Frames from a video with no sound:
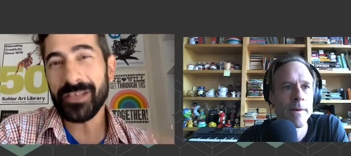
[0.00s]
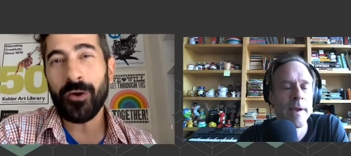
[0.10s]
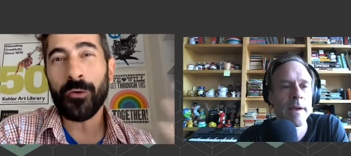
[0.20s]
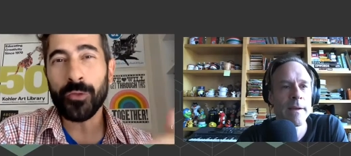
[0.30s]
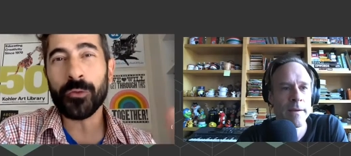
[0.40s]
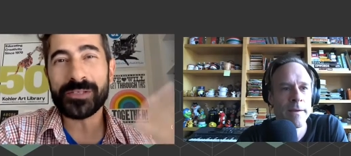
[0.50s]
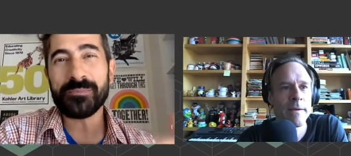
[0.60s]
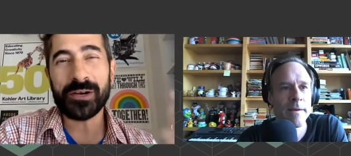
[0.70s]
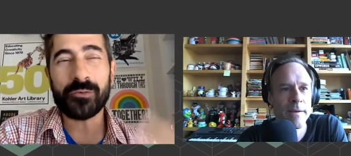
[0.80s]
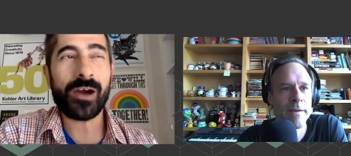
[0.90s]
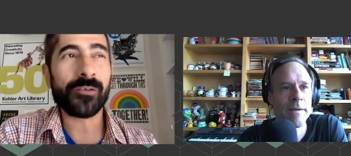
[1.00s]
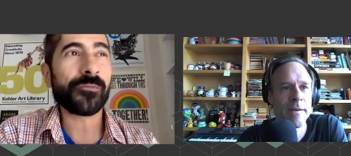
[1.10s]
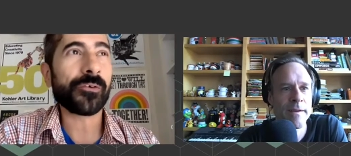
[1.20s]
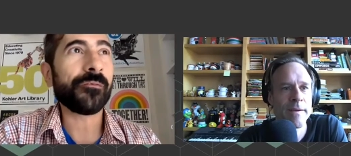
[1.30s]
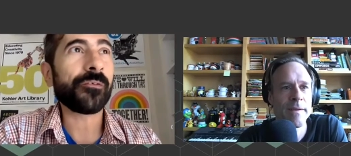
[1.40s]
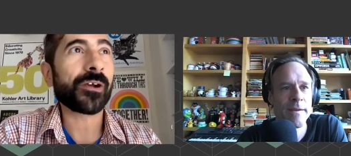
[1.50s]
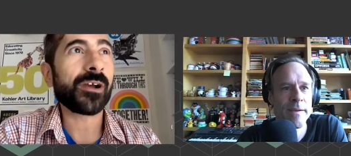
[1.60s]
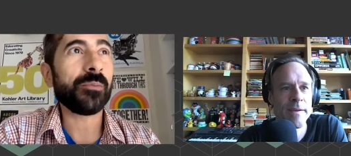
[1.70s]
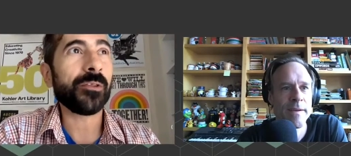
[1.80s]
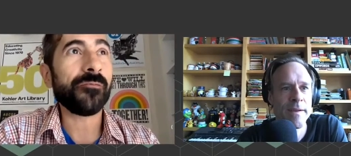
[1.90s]
Speaker 1: although it's been around for a
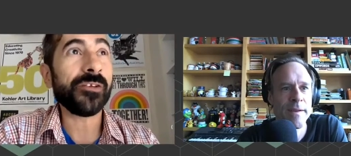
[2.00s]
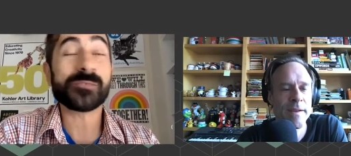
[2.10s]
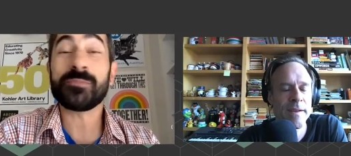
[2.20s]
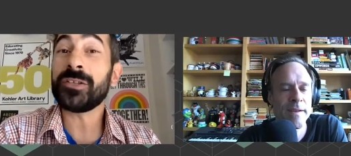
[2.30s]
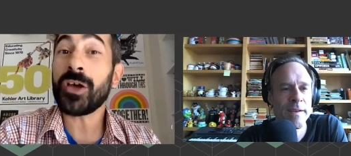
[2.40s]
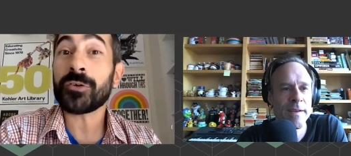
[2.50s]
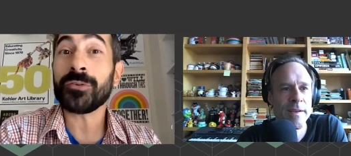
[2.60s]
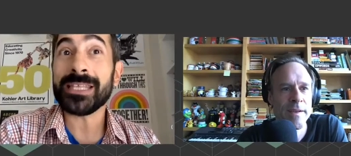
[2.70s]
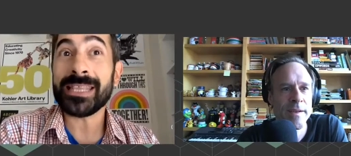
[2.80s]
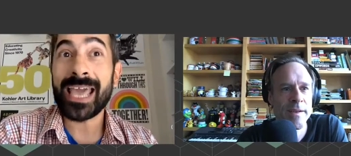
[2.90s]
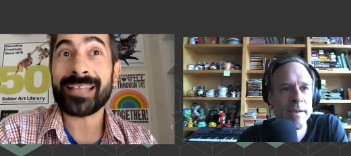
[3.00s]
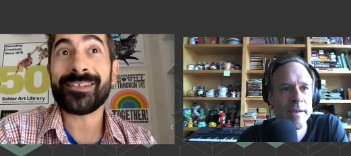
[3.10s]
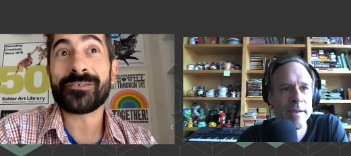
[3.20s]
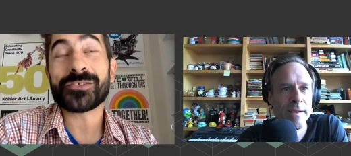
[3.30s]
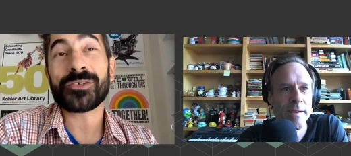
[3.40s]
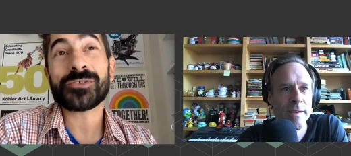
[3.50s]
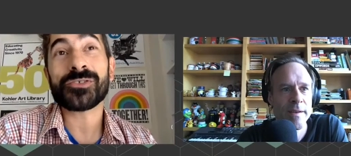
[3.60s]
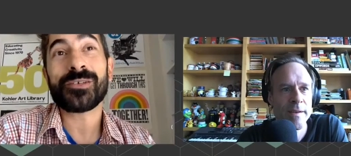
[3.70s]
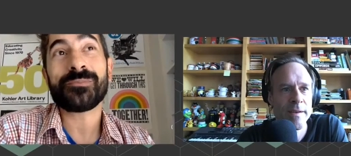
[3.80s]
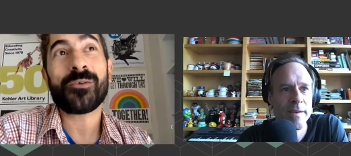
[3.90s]
couple of years. But not only that, there is also
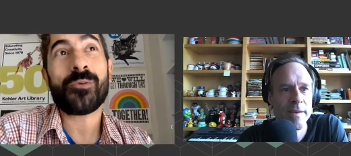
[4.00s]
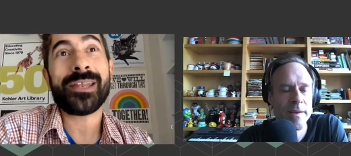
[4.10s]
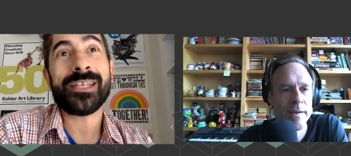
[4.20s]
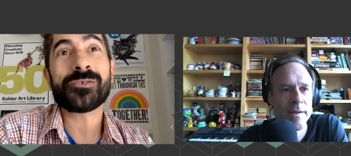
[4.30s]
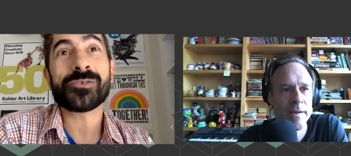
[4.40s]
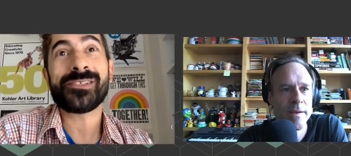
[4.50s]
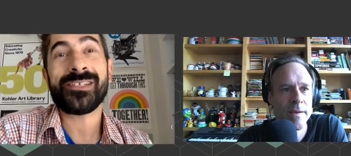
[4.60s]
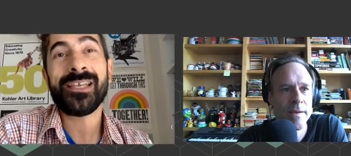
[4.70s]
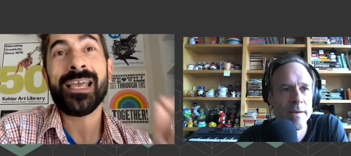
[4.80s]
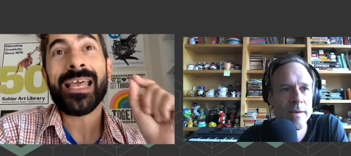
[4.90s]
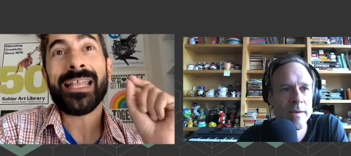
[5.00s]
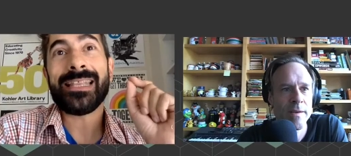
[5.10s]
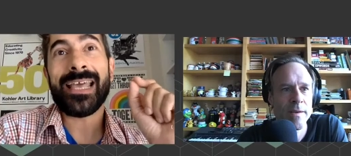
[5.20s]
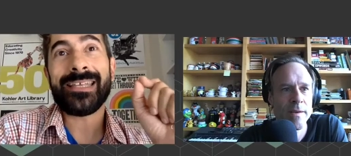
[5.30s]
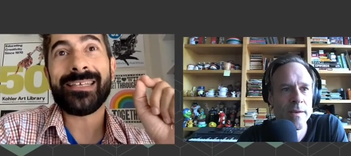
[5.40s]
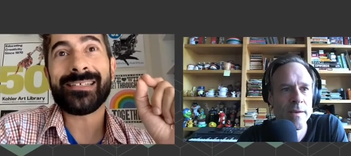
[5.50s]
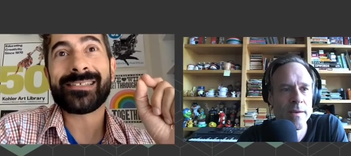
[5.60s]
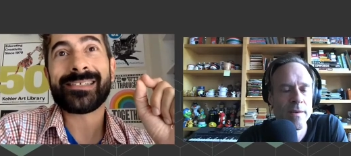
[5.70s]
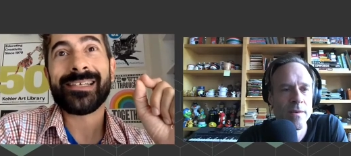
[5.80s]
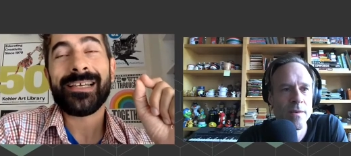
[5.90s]
something quite interesting that is